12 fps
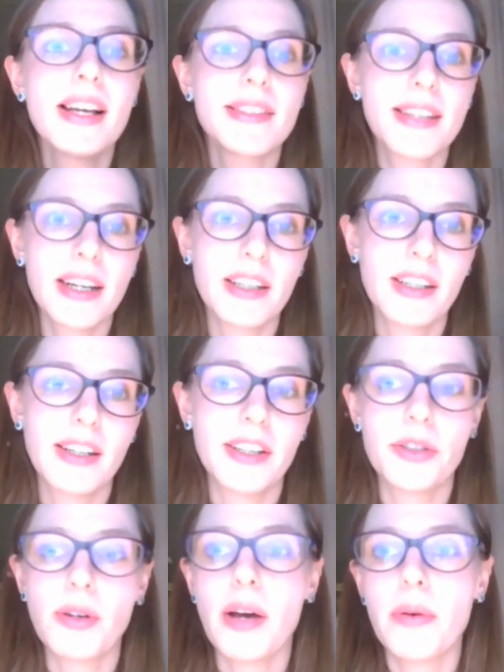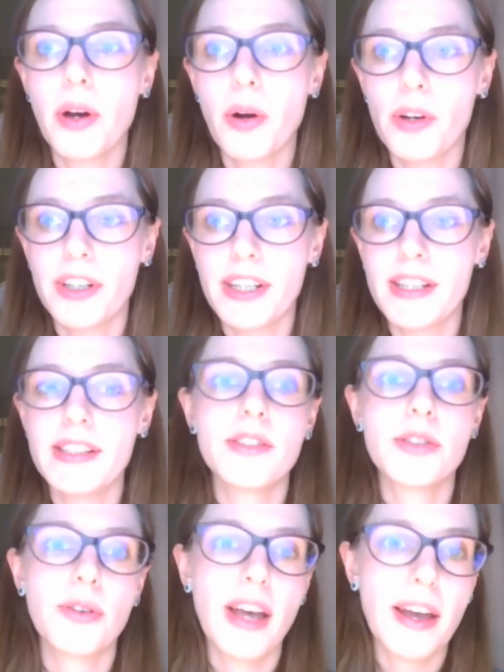Secondly, to our audience,
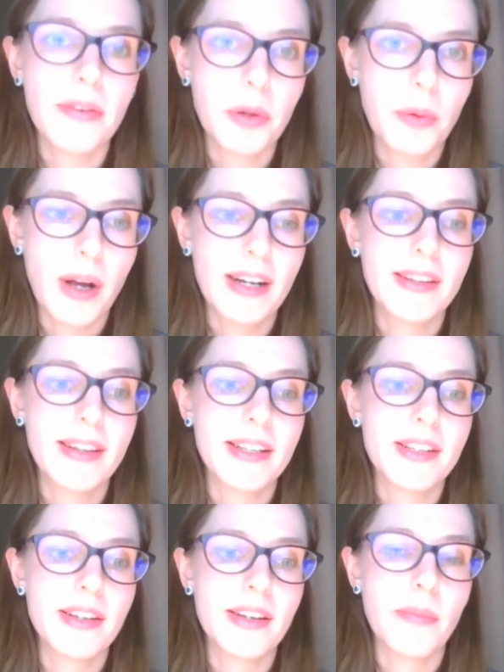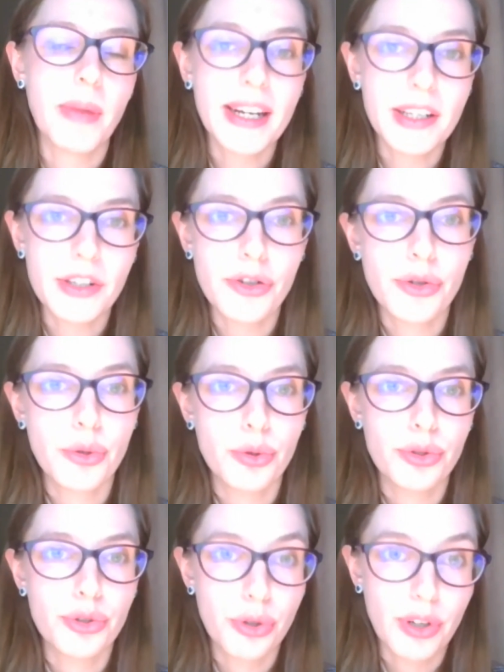to everyone that managed
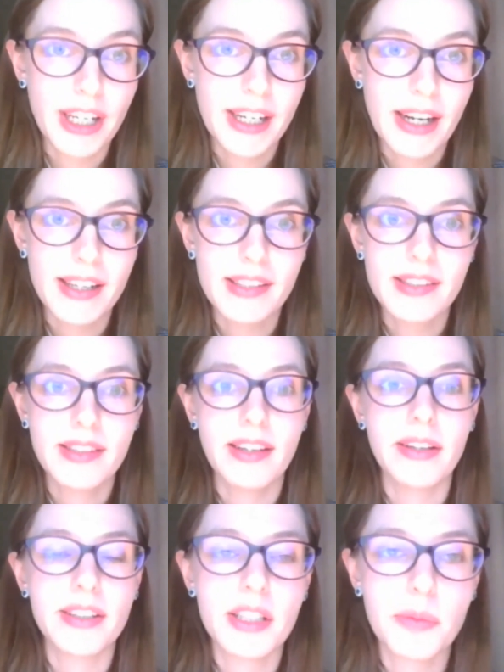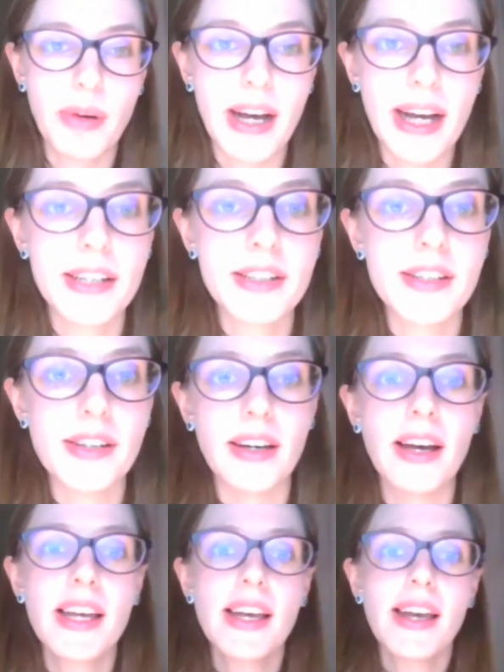to join us despite
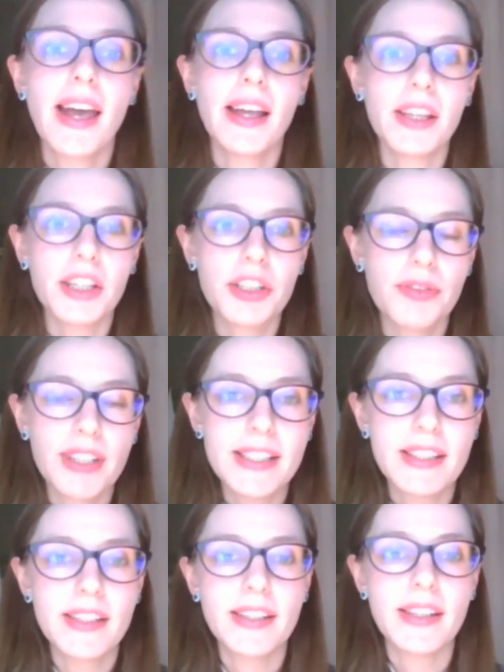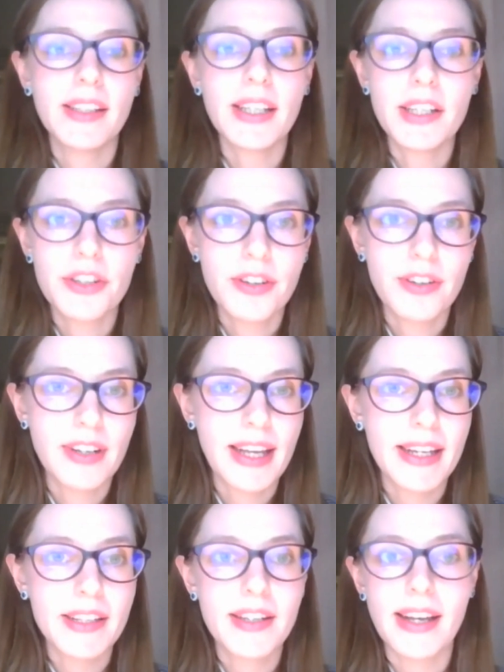electricity,
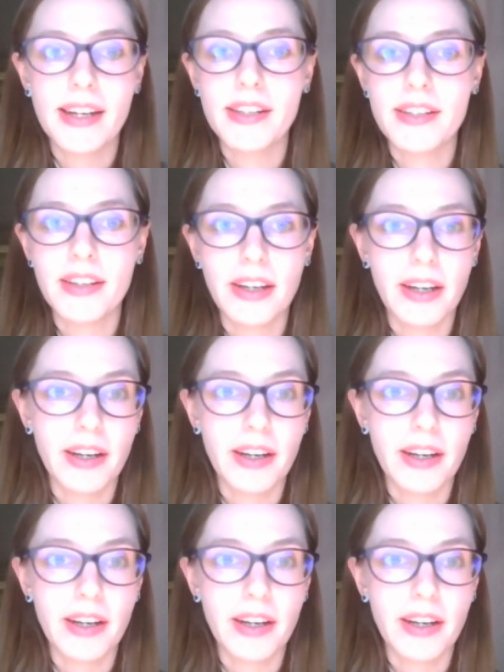internet, and